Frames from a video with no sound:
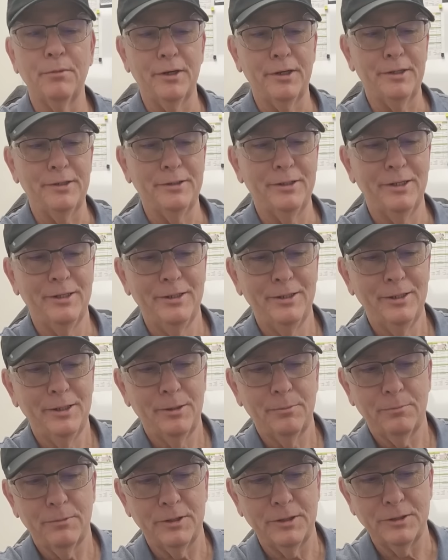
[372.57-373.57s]
my
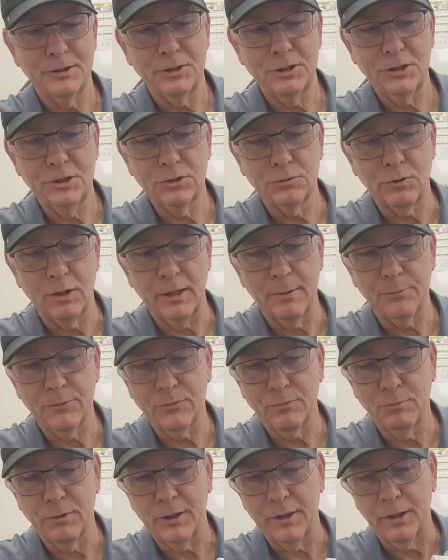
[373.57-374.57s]
cheese
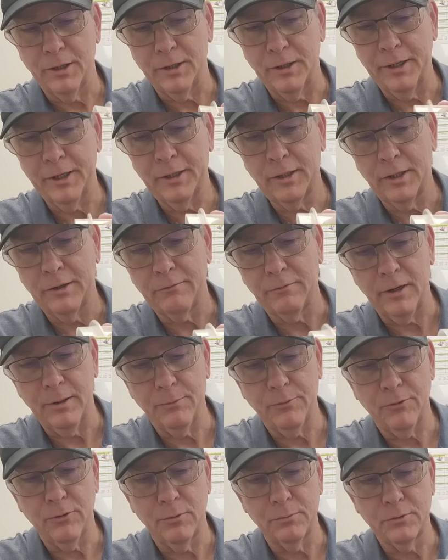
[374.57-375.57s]
wraps, my egg leaf wraps.